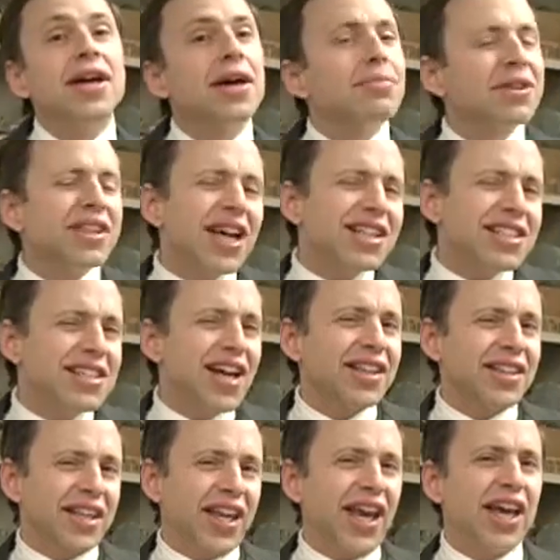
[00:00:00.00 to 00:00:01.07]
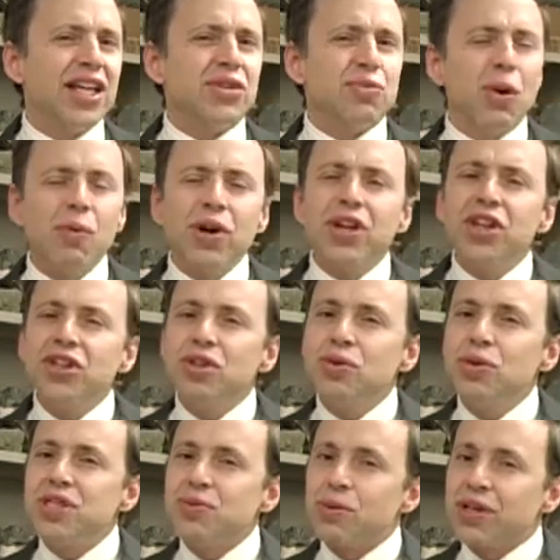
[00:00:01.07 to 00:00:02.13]
But that's not the case. What we're going to do
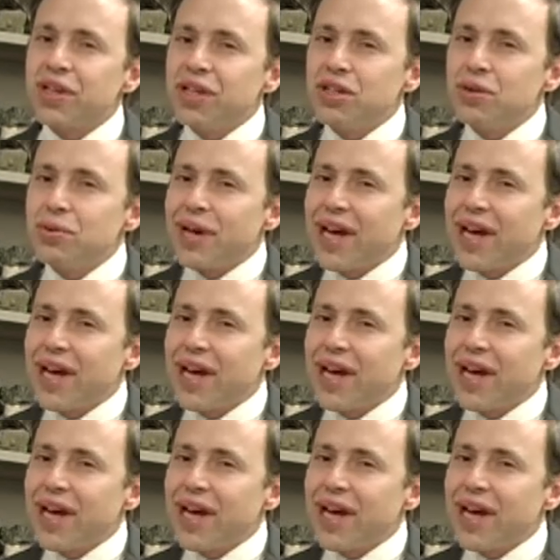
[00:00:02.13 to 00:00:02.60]
is we're going to do